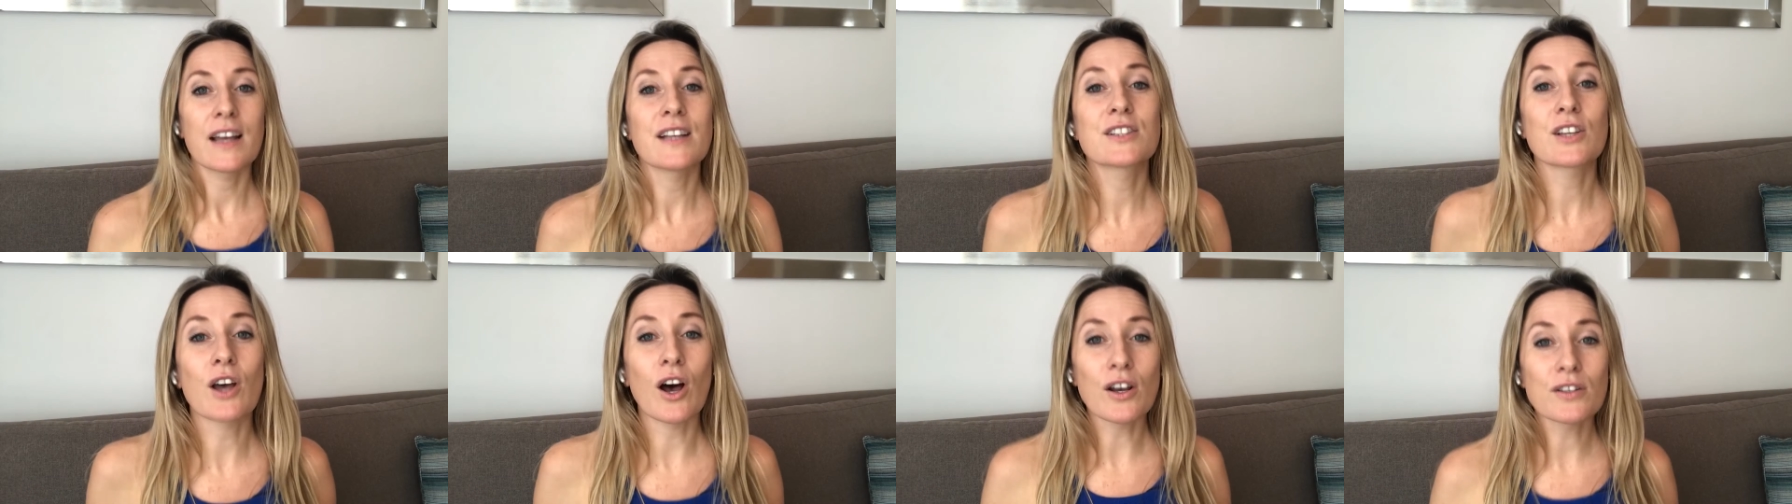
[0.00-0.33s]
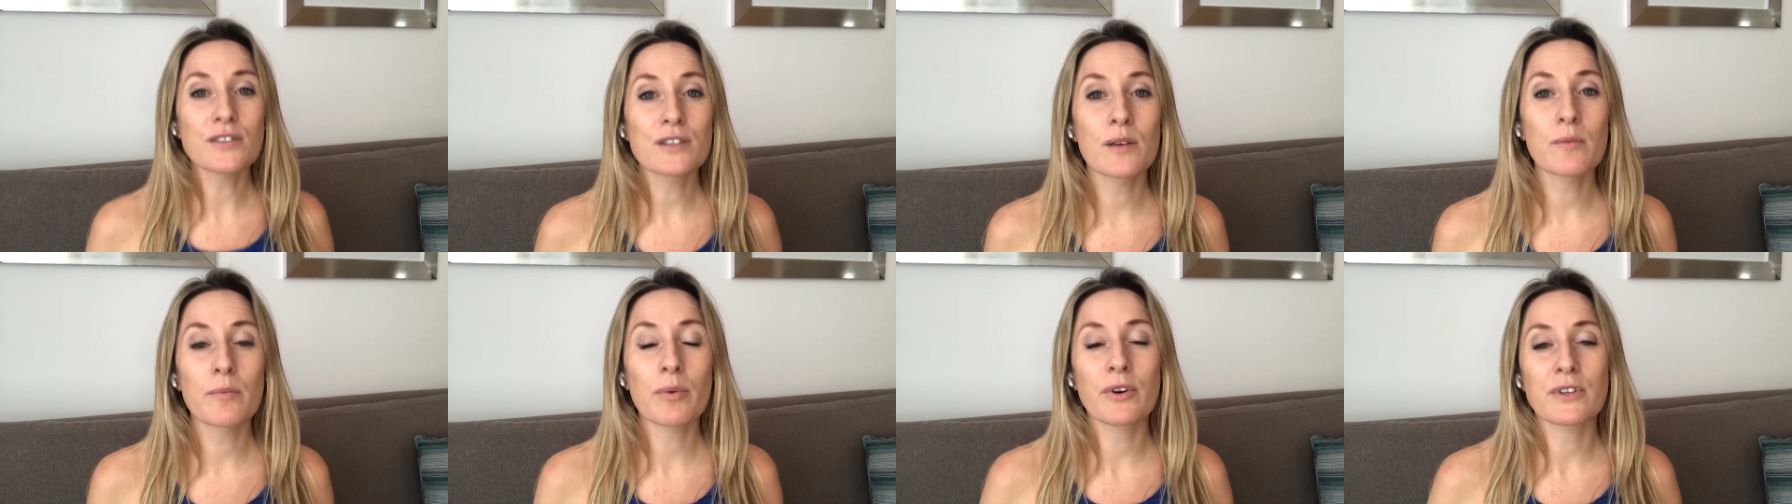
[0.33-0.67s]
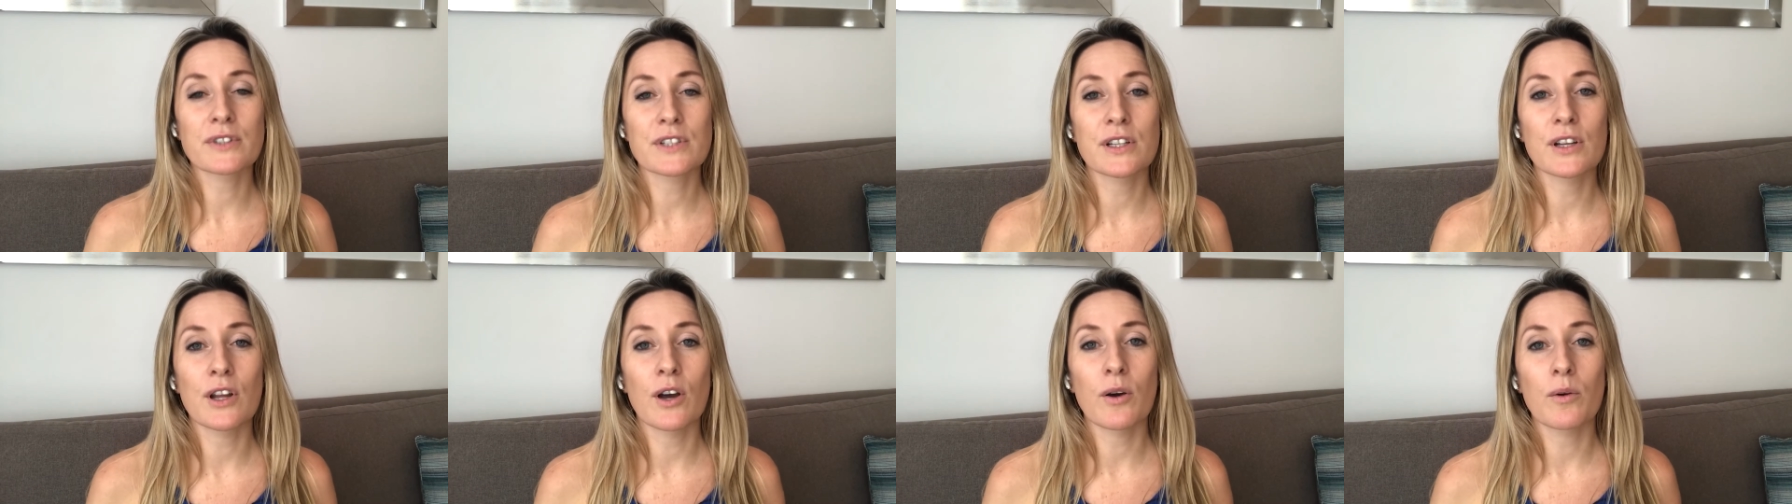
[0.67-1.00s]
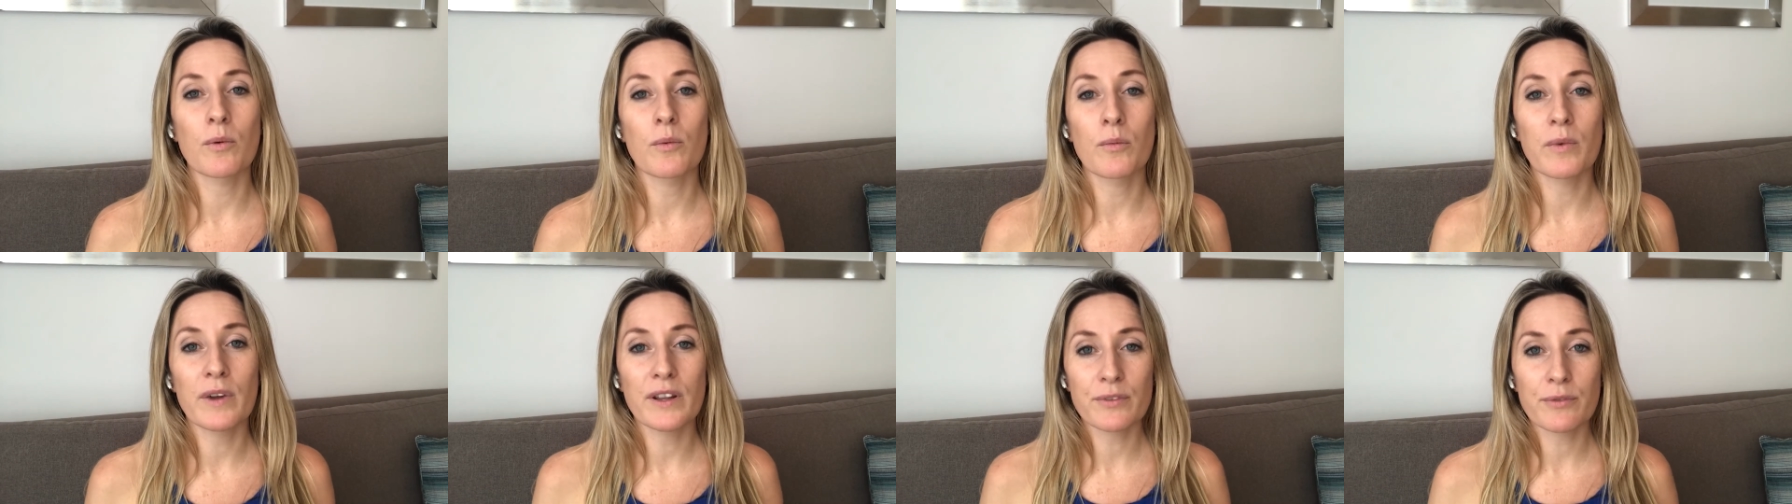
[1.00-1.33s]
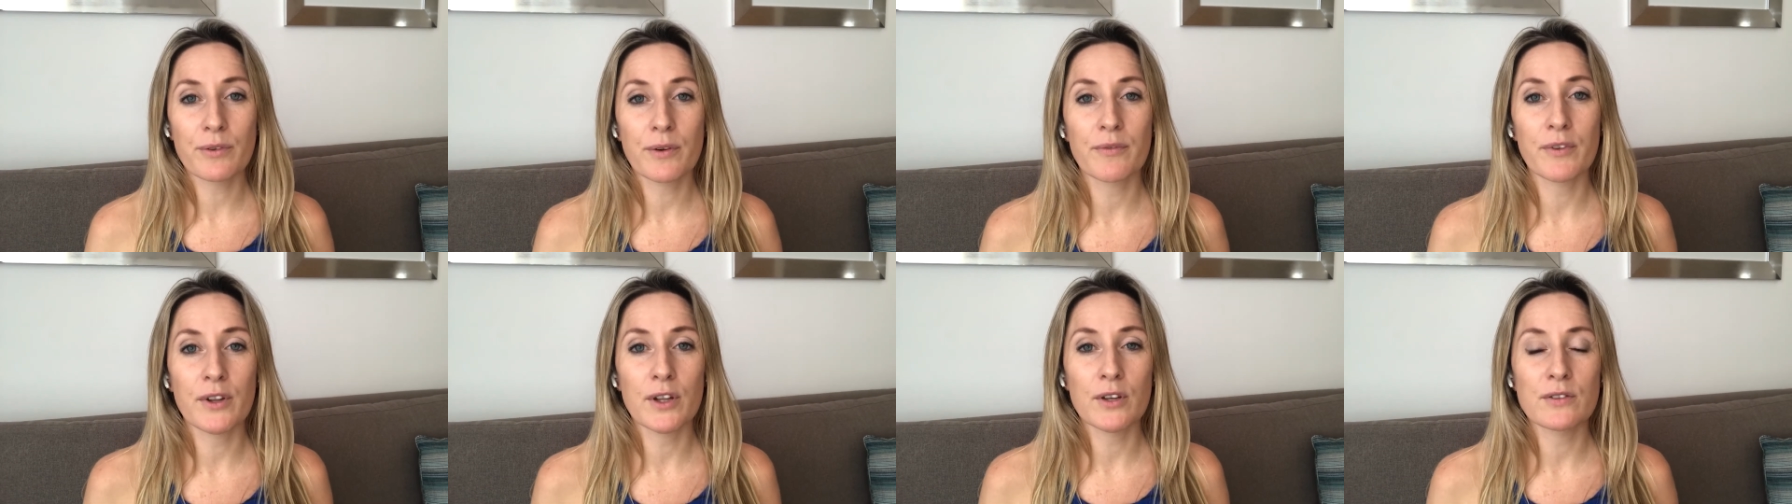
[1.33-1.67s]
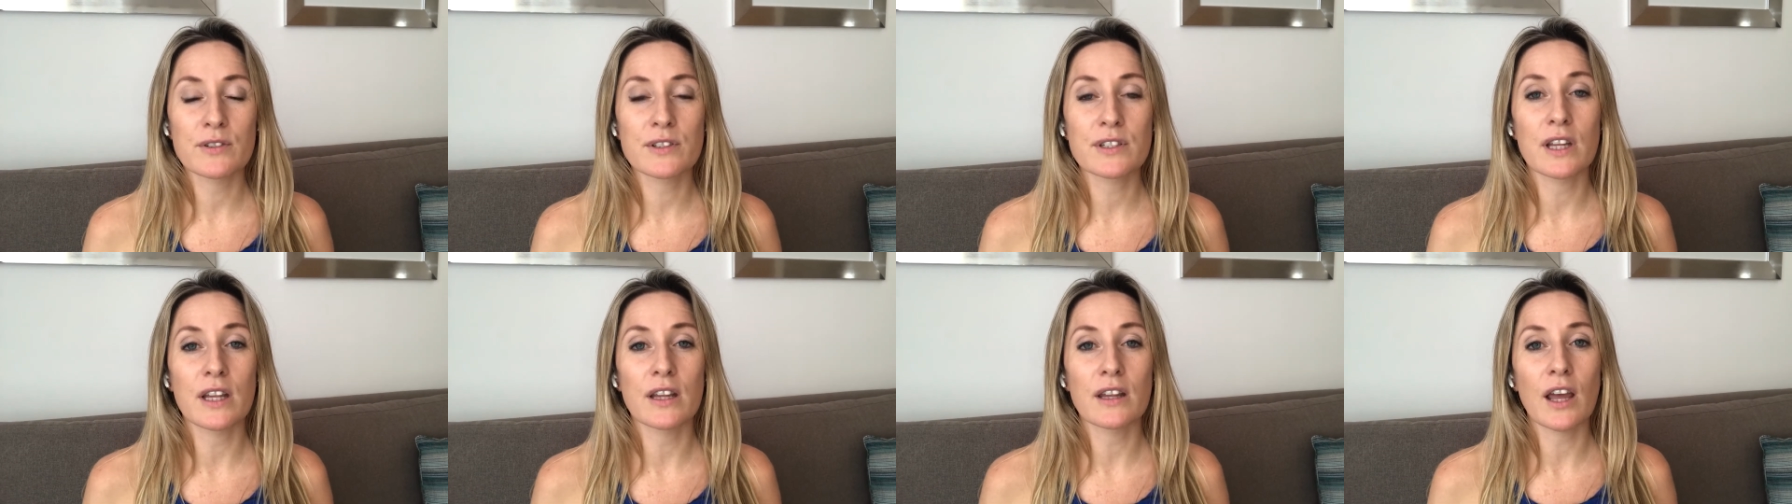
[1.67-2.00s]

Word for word: It's also important to note with reviews